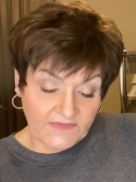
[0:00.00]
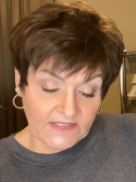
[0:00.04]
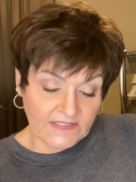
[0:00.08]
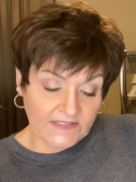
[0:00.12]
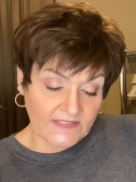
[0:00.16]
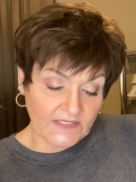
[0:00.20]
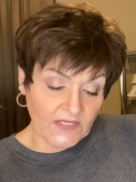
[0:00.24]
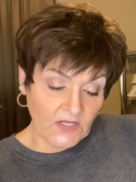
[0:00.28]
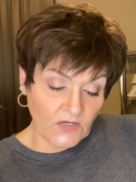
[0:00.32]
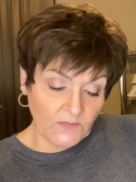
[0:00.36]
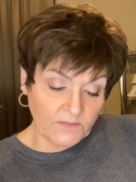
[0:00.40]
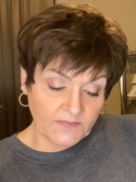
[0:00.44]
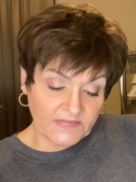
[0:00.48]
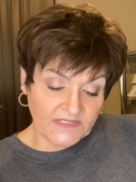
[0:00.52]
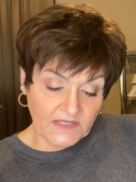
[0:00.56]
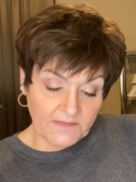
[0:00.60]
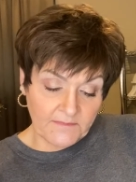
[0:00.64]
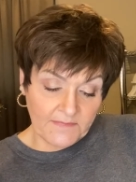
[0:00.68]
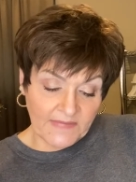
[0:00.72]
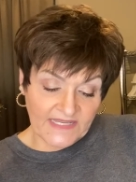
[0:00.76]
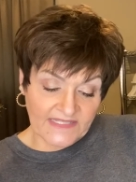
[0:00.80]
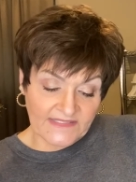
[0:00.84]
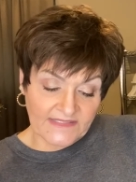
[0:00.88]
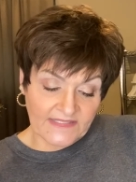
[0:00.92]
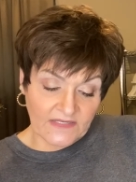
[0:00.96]
the soap to
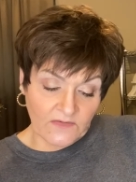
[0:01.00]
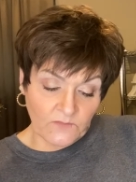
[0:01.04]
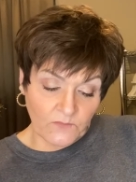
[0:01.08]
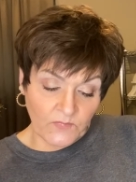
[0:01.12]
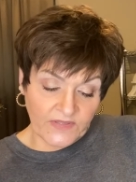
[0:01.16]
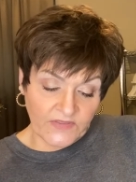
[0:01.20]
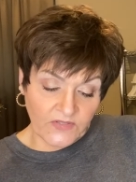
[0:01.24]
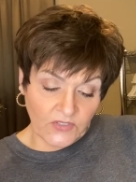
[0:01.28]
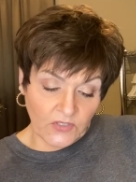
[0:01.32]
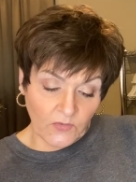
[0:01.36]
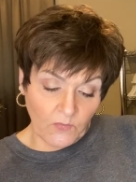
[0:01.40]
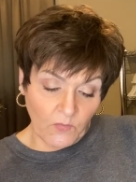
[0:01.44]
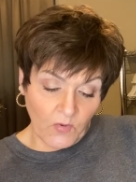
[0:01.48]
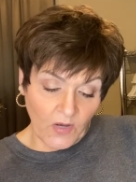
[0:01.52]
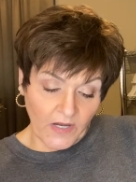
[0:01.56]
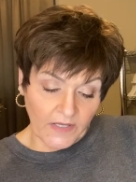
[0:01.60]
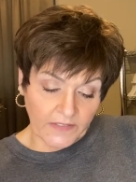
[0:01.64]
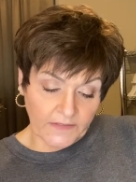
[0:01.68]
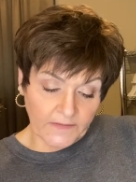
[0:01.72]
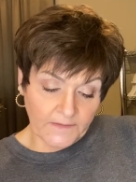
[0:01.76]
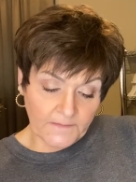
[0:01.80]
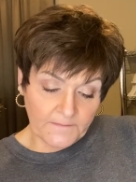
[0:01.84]
mix in with your water.